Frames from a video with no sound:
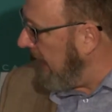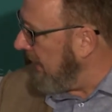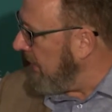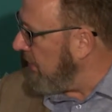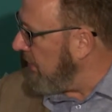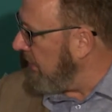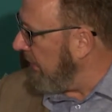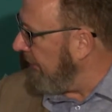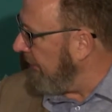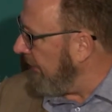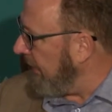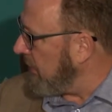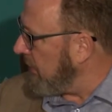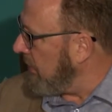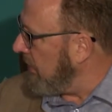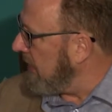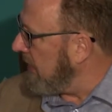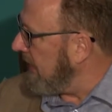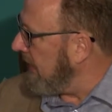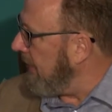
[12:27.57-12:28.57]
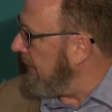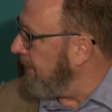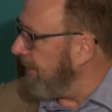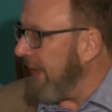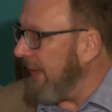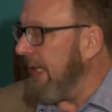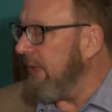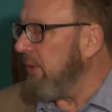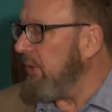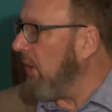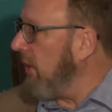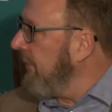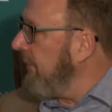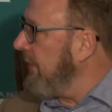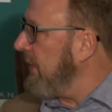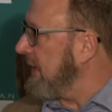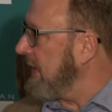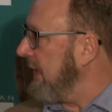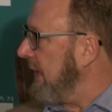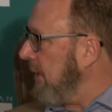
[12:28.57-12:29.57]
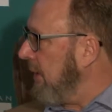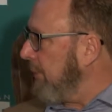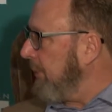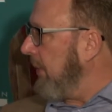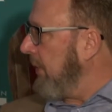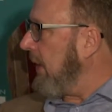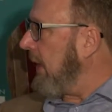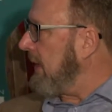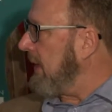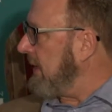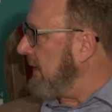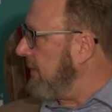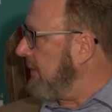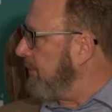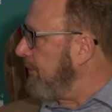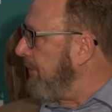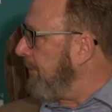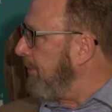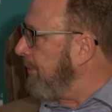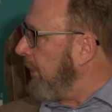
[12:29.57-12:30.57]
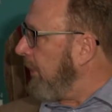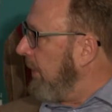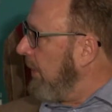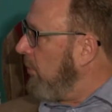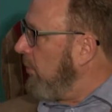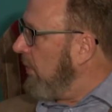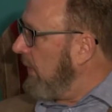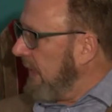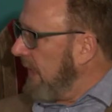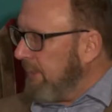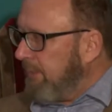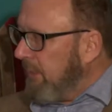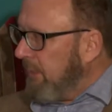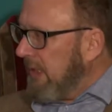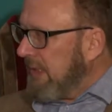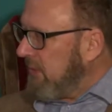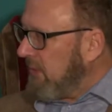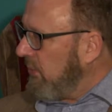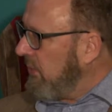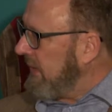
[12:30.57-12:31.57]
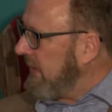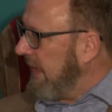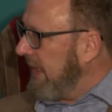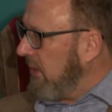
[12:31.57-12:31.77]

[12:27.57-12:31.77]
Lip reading: energy efficiency and obviously a price. Would that price also